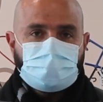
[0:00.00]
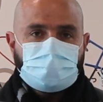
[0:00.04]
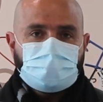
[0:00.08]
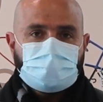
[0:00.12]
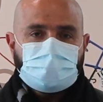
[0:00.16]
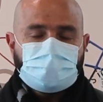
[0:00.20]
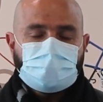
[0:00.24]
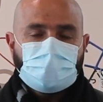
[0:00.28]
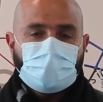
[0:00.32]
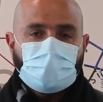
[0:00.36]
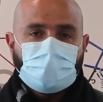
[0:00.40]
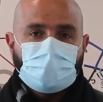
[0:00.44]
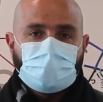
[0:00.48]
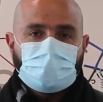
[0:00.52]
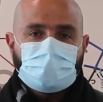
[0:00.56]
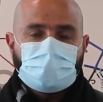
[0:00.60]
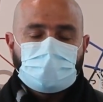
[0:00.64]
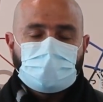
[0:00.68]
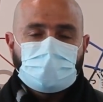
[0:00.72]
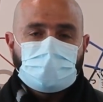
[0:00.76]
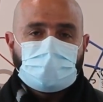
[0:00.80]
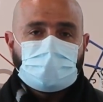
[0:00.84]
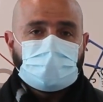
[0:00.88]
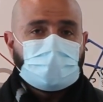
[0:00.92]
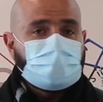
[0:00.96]
So
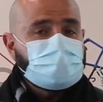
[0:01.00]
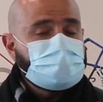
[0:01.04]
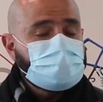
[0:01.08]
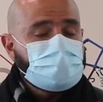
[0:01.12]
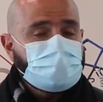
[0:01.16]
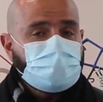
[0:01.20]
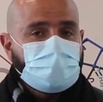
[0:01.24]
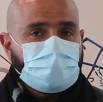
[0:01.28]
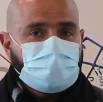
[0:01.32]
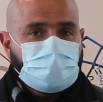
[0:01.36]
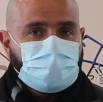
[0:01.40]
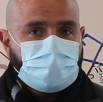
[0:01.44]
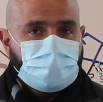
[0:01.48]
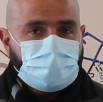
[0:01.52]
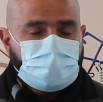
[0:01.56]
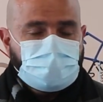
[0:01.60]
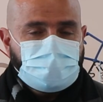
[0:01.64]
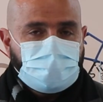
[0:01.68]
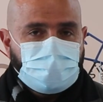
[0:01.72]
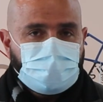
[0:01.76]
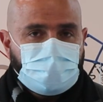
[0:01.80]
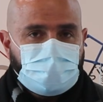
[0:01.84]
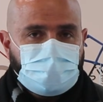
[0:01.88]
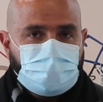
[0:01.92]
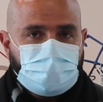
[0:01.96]
let's start the
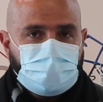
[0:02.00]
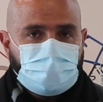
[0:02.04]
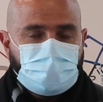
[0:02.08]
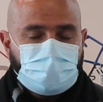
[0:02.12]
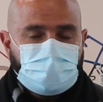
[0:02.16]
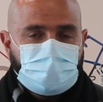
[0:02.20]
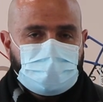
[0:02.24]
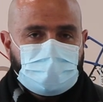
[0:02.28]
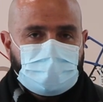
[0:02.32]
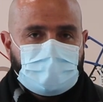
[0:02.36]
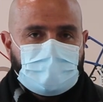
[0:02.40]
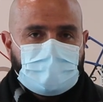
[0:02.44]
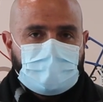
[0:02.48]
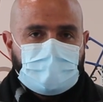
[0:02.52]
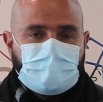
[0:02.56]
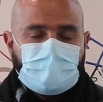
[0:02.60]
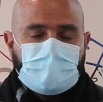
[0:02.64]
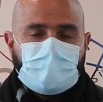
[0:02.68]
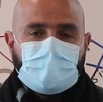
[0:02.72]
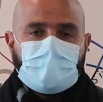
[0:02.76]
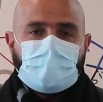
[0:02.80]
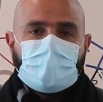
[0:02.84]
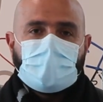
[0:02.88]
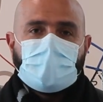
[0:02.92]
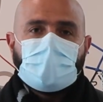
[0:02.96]
activity
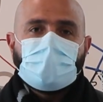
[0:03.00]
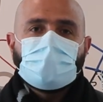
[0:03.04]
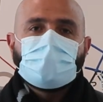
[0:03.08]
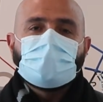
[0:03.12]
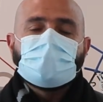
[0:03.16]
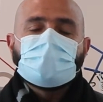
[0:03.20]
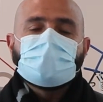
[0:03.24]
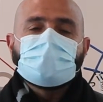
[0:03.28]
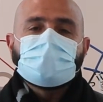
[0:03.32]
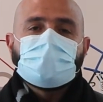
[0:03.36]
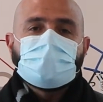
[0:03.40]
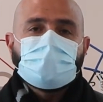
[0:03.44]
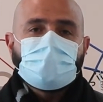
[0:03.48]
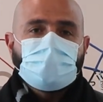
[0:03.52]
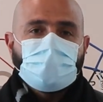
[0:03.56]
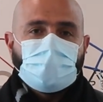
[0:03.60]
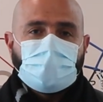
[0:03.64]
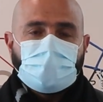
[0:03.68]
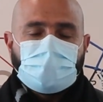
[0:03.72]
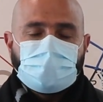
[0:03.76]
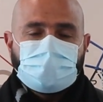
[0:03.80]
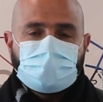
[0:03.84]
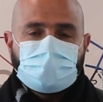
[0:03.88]
and please enjoy.